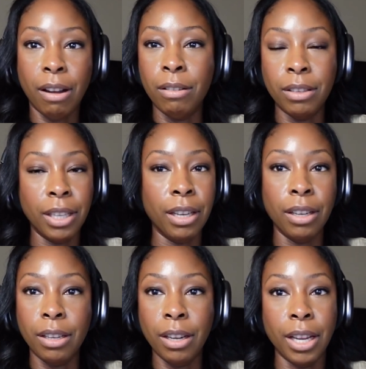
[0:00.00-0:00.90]

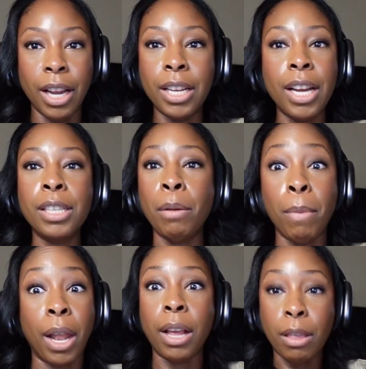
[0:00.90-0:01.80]
Only it,
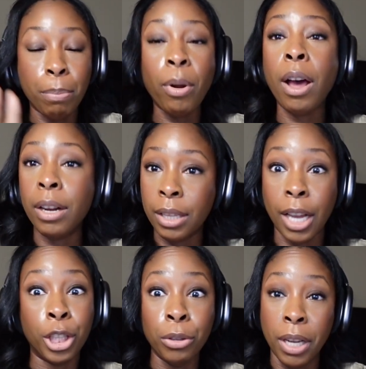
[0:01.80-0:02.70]
doesn't like the product
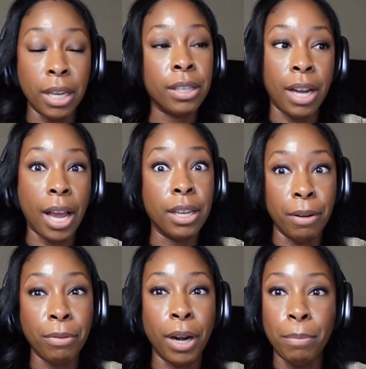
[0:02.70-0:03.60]
that you get is not
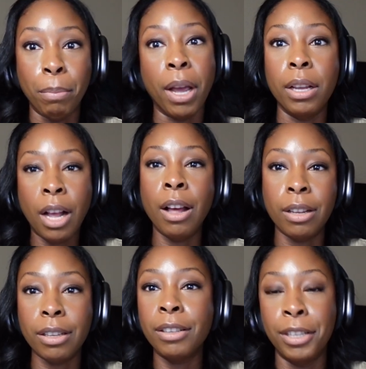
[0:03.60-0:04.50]
different, but
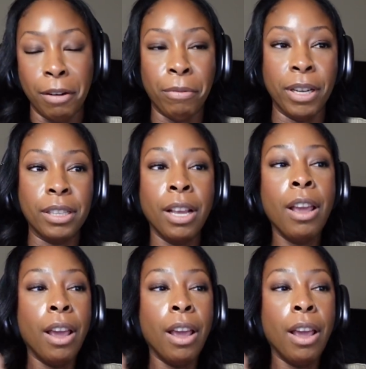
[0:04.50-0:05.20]
color difference.